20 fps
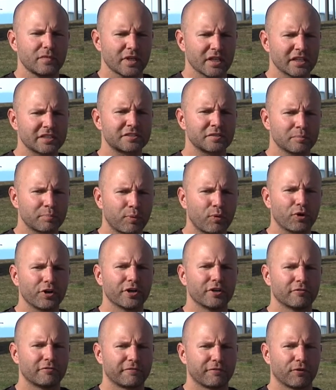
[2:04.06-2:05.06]
it's
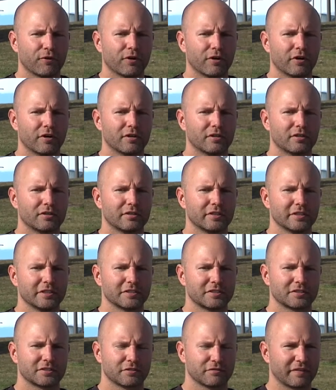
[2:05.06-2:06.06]
important for these
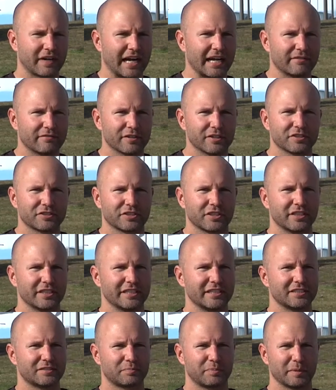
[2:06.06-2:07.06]
survivors and
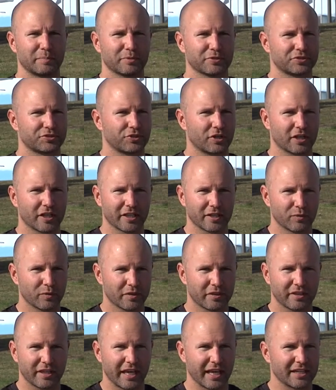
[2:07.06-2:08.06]
these people struggling
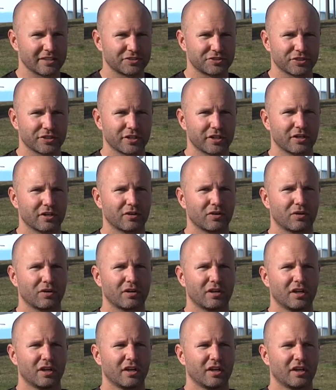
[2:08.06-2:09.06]
with cancer
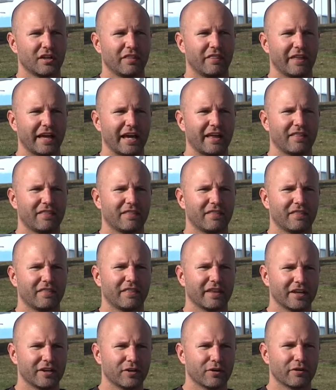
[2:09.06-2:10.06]
that
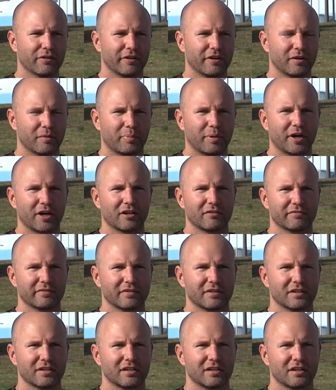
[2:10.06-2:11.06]
they know they're a part of
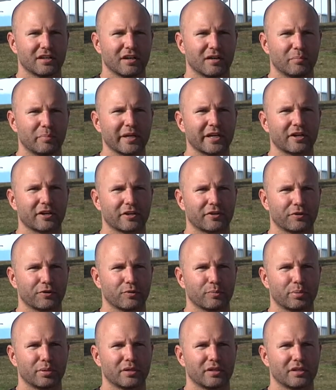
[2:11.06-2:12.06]
a bigger
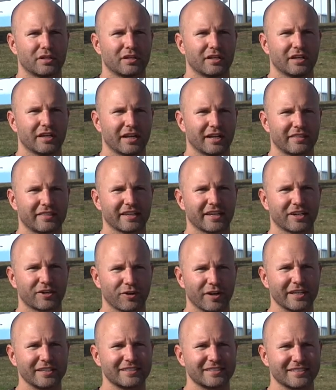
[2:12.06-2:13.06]
group. And I think
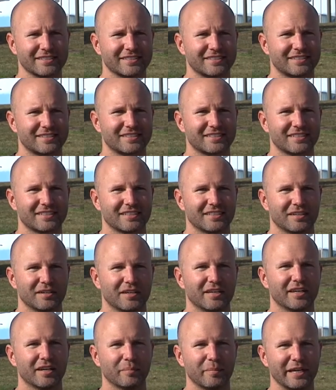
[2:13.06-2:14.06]
Grace is
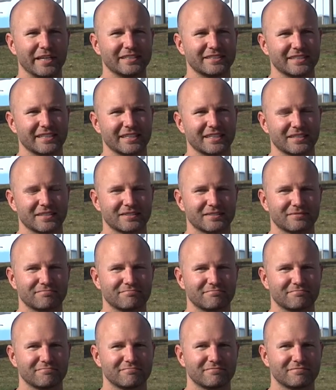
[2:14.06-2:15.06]
an amazing
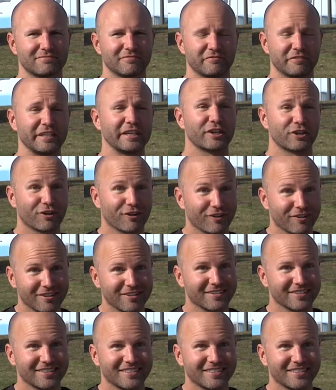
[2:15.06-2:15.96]
vehicle